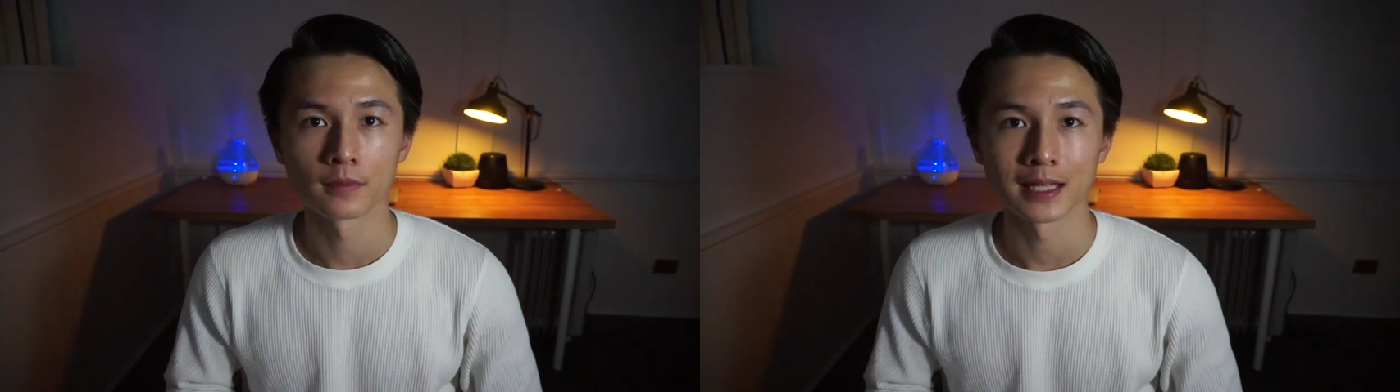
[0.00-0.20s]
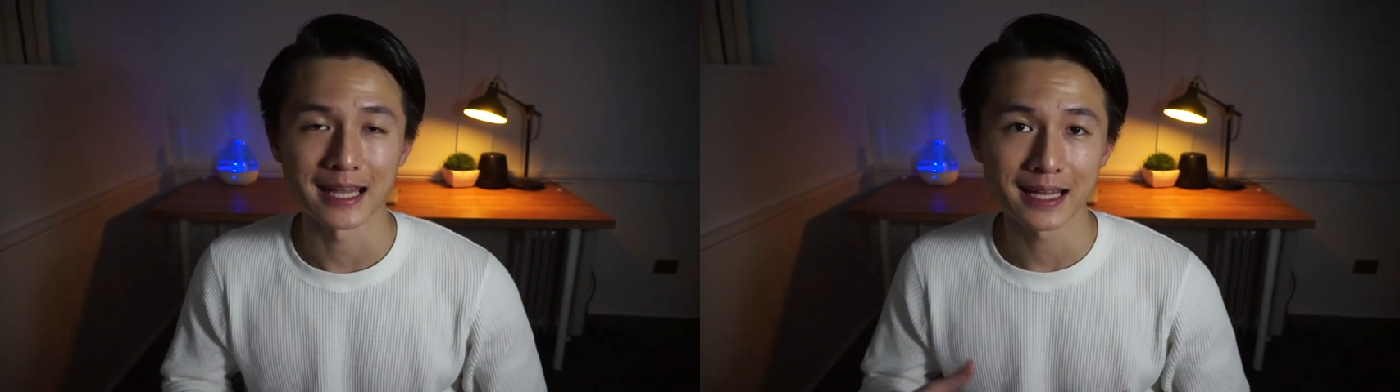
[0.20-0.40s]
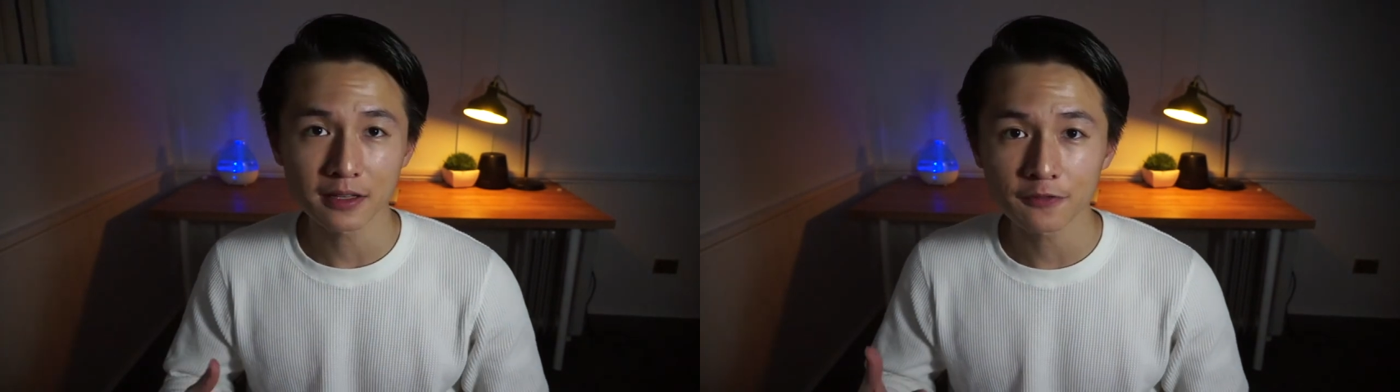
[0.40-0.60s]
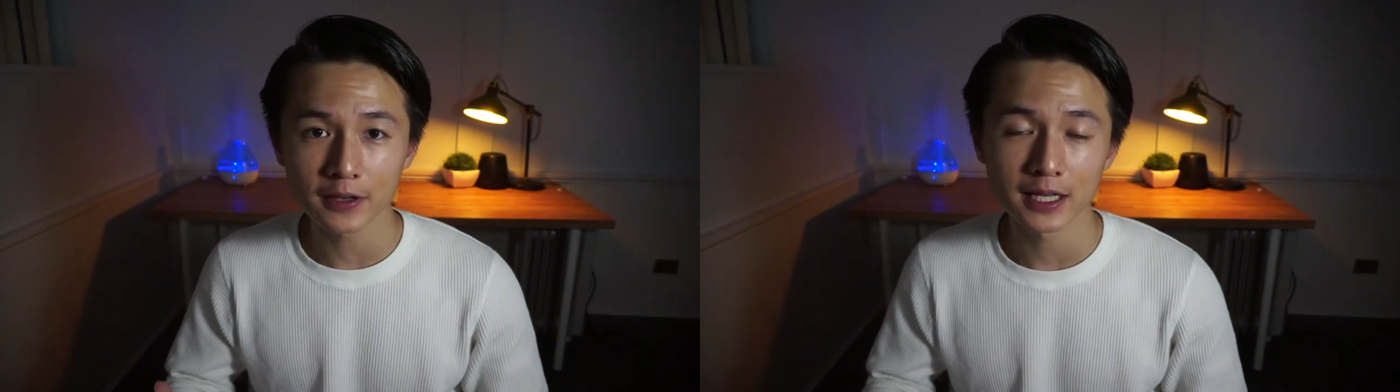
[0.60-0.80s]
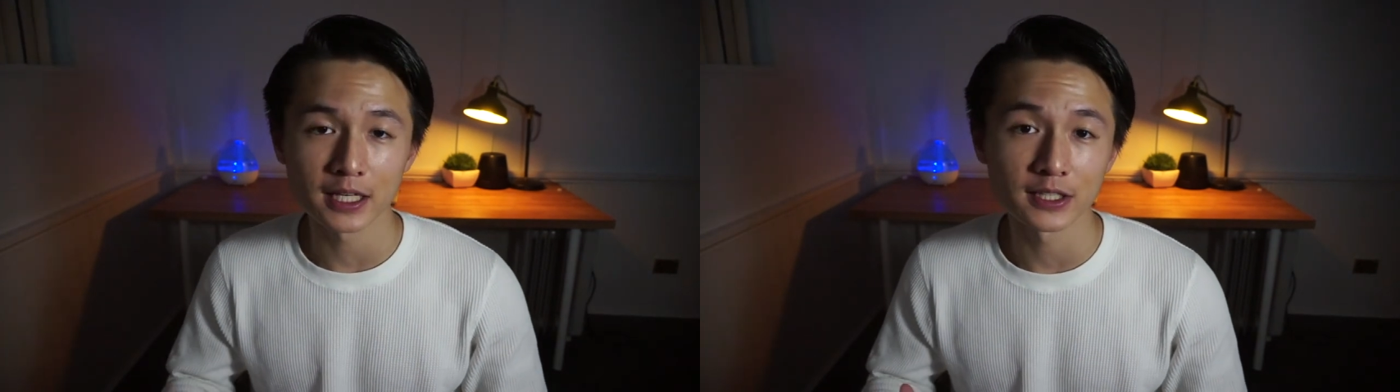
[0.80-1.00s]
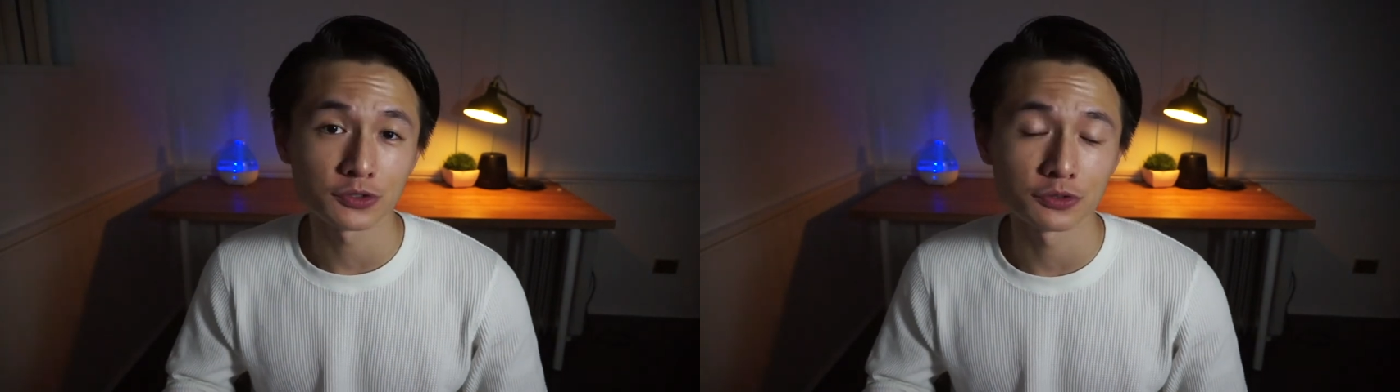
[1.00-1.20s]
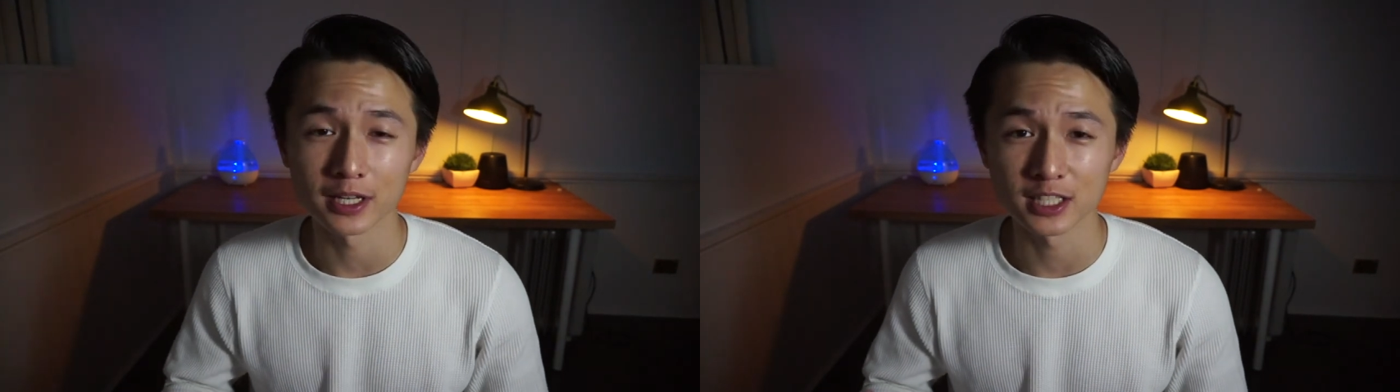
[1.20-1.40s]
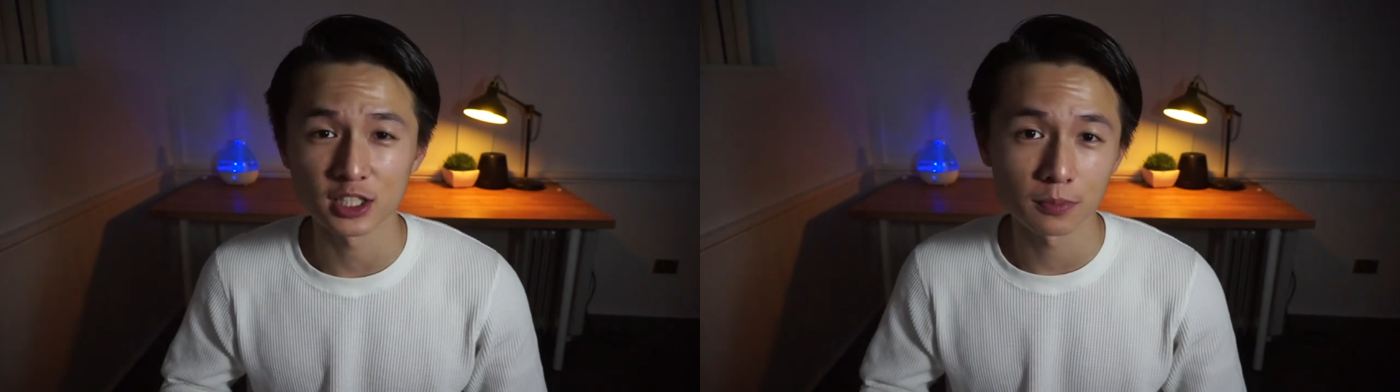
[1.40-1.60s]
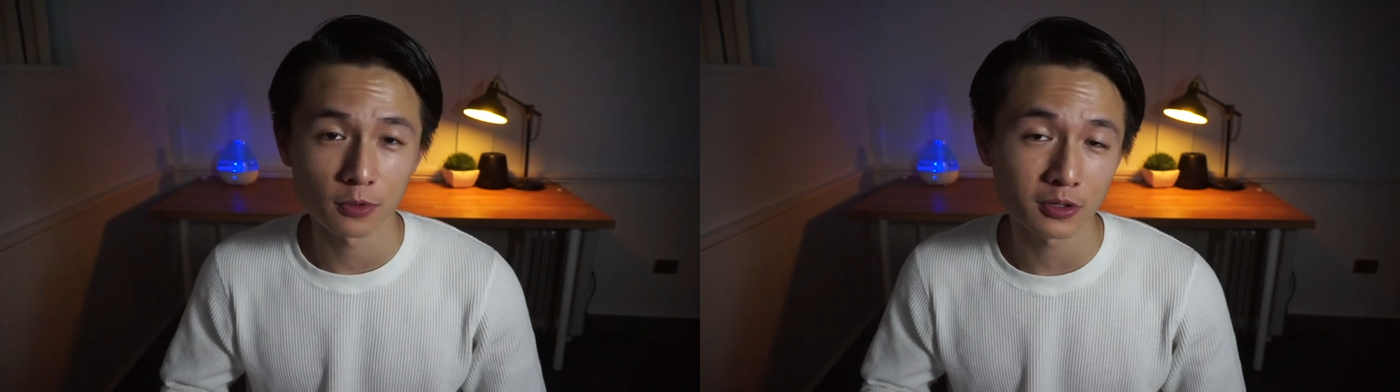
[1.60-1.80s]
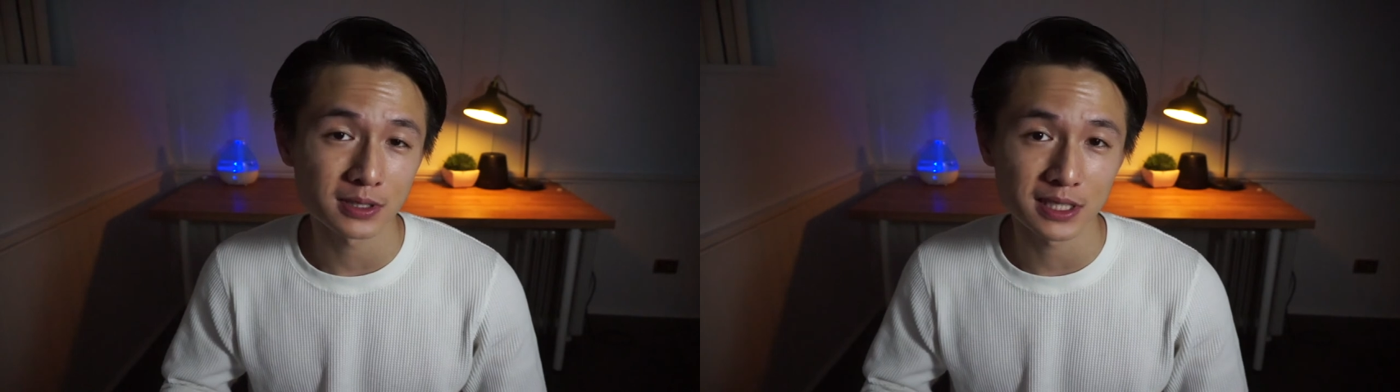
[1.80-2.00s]
Another thing is to
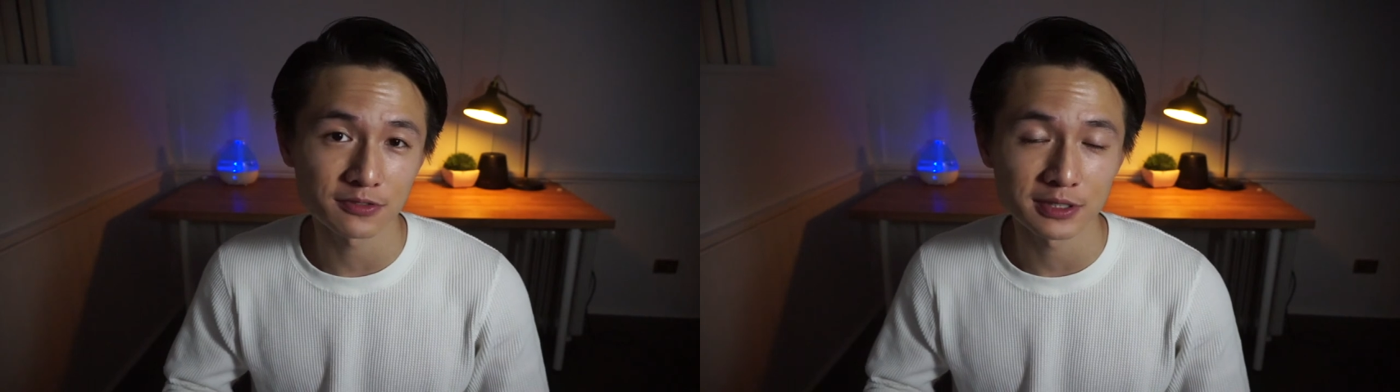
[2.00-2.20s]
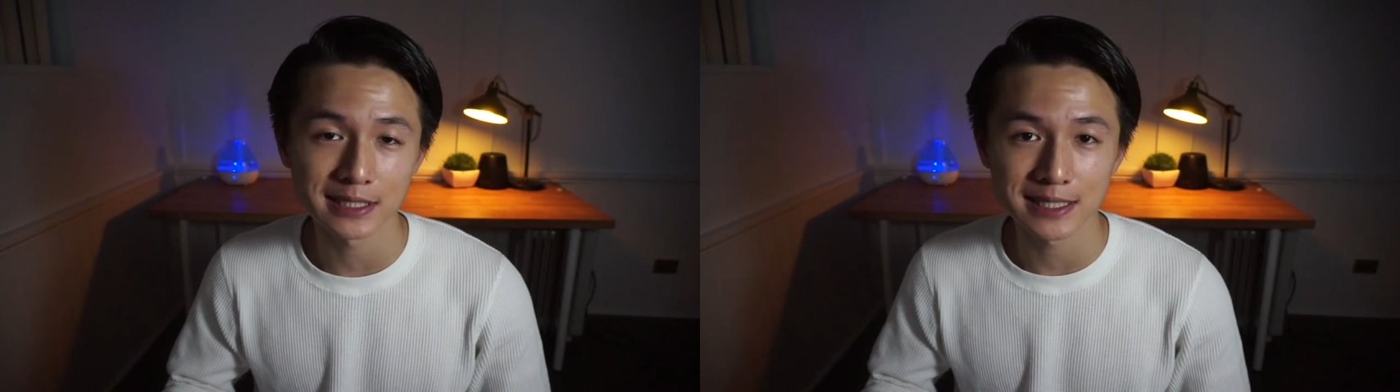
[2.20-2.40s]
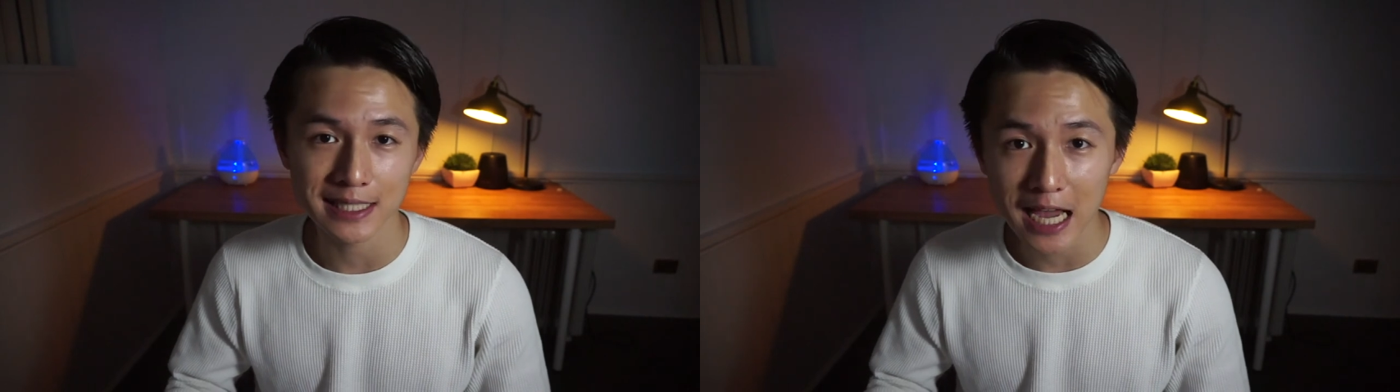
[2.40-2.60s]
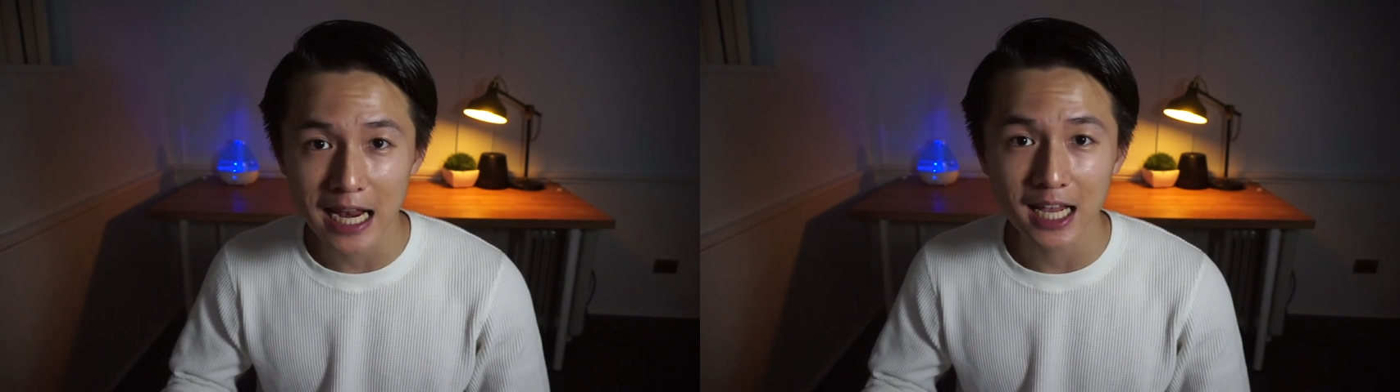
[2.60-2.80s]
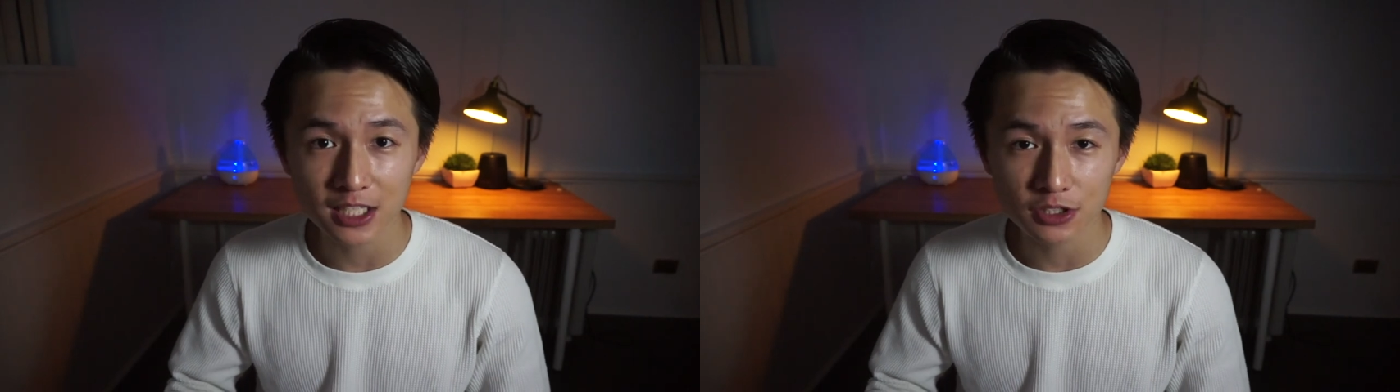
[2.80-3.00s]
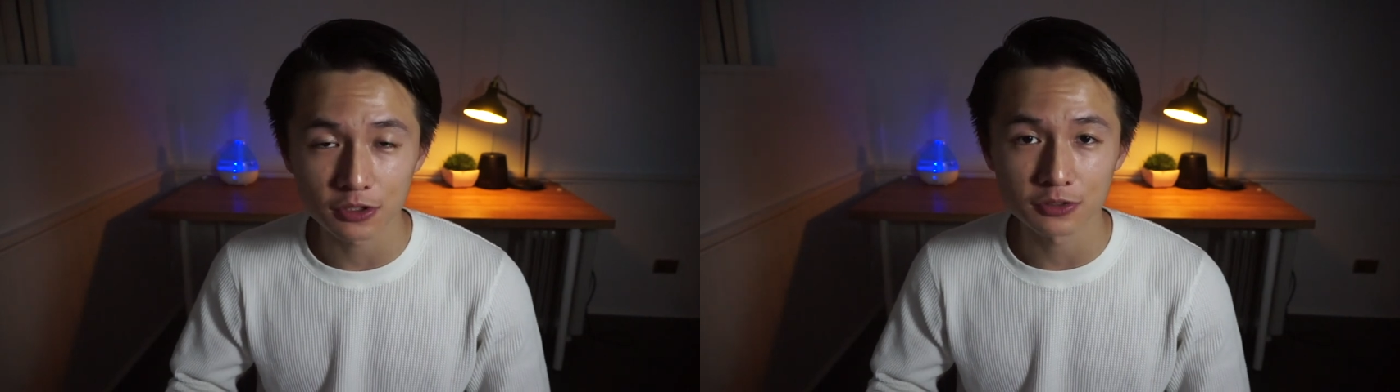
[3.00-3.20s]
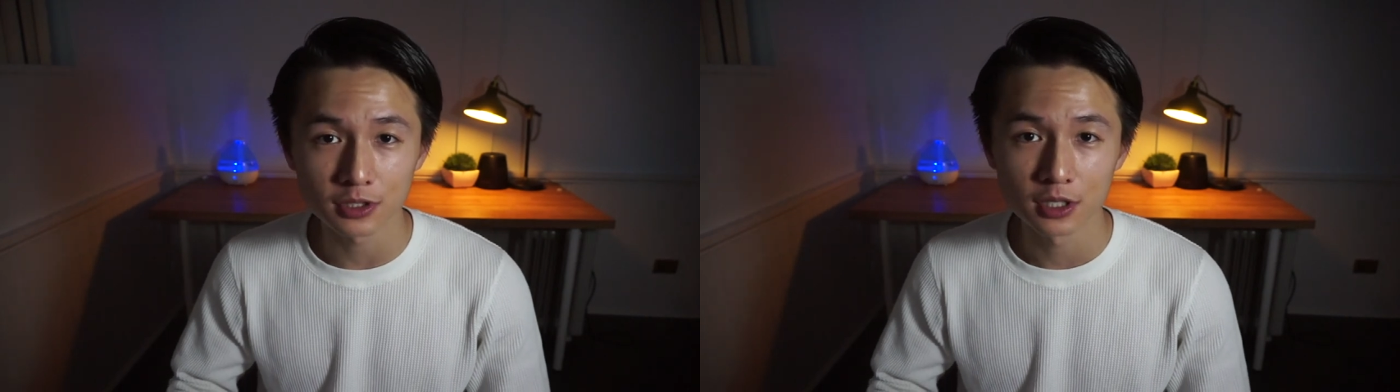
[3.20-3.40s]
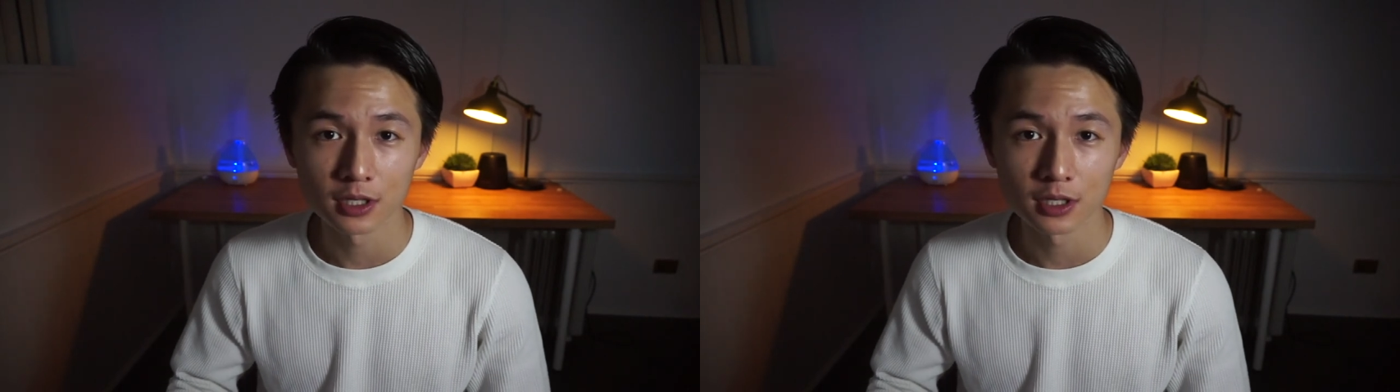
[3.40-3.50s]
explore different side hustles